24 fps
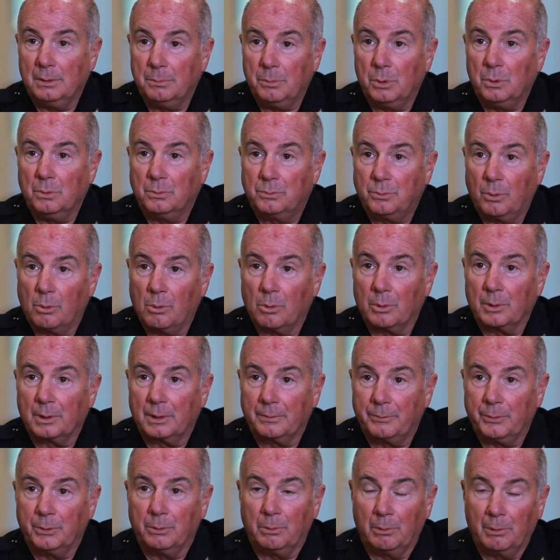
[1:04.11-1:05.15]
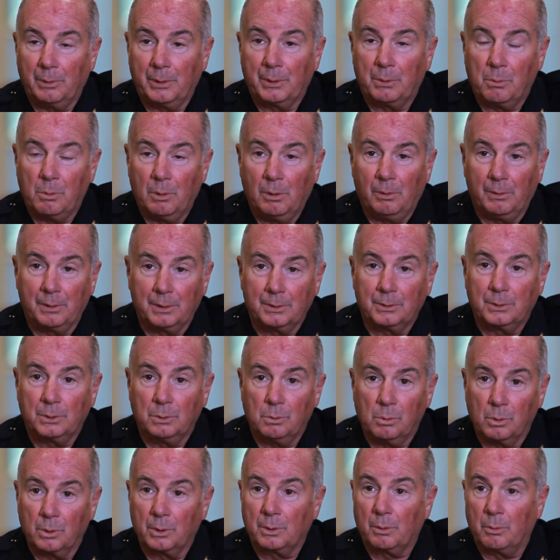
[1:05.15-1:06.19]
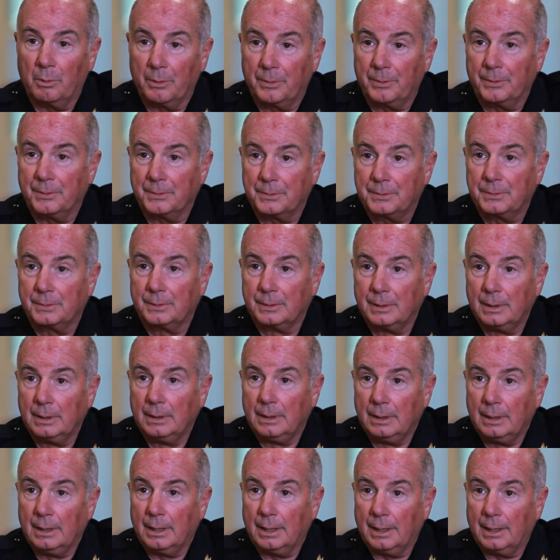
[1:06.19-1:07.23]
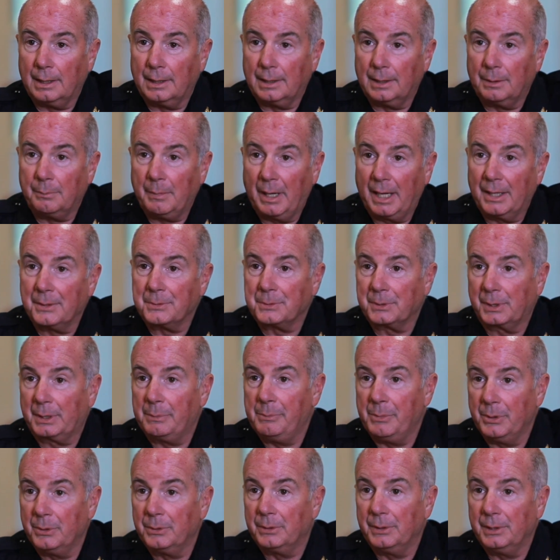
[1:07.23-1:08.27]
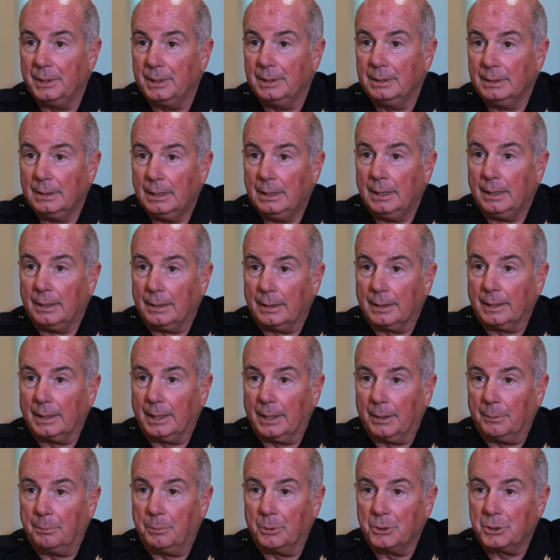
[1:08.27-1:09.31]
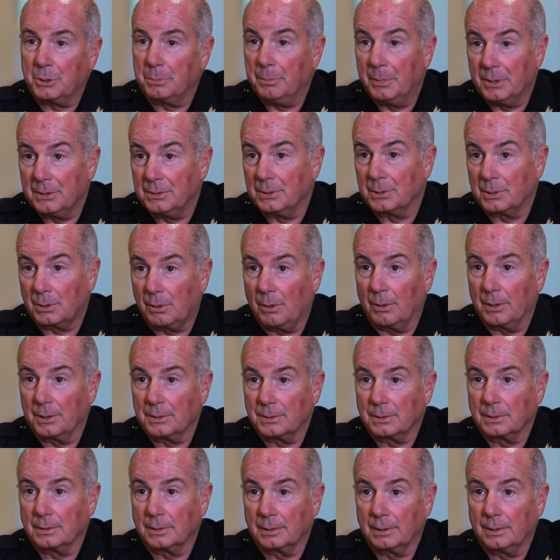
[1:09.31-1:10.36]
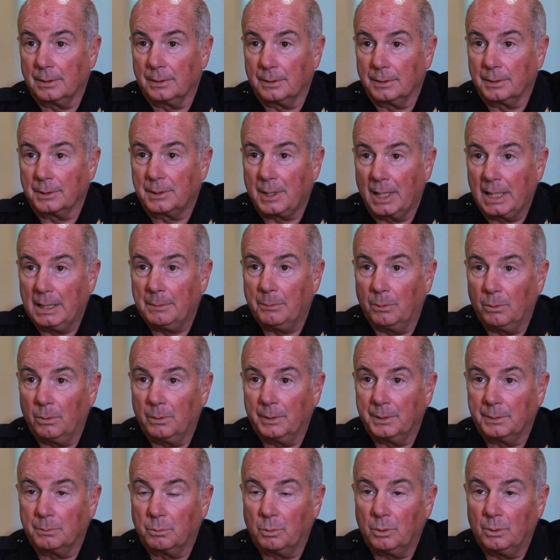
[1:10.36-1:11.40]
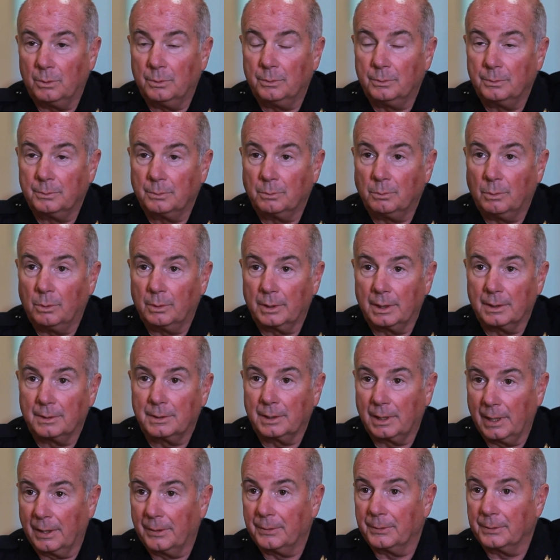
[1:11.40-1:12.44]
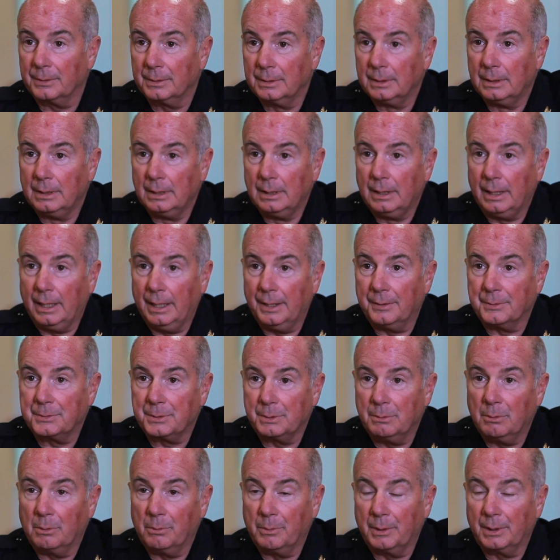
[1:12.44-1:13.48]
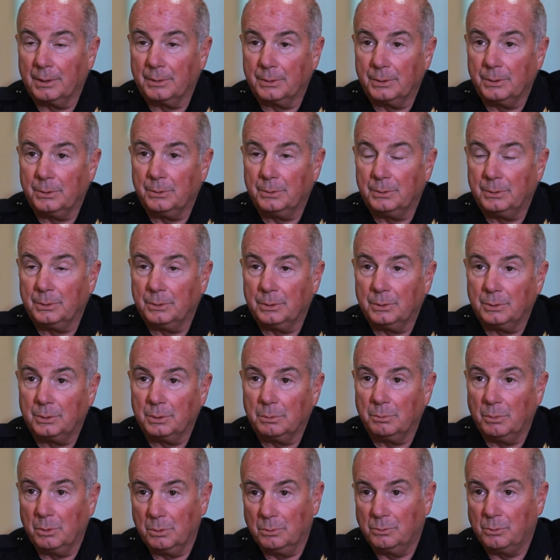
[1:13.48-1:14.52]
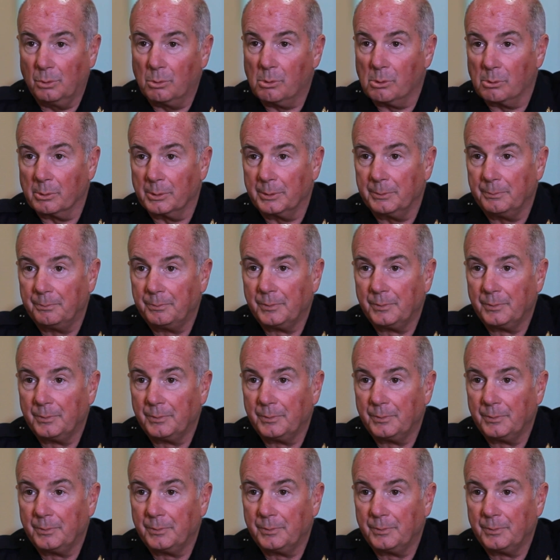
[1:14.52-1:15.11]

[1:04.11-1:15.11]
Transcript: move forward. If you're really willing to work with us as a community, put your business cards on the table, and we'll get together and see what we can do to move forward.